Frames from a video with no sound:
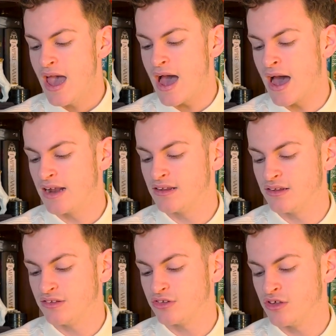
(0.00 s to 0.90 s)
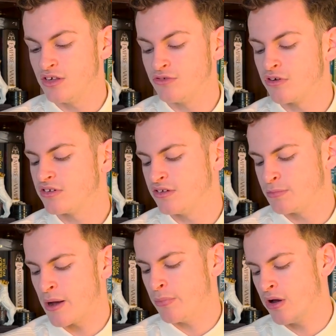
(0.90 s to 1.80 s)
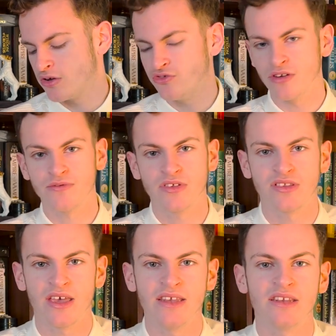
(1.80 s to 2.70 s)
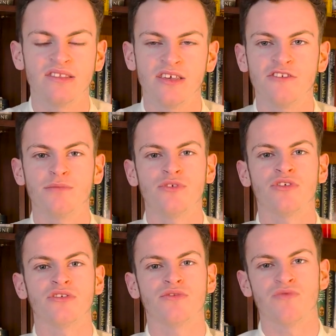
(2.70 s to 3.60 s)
And so these writers, Pat Barker, Jennifer Saint, seem to be trying to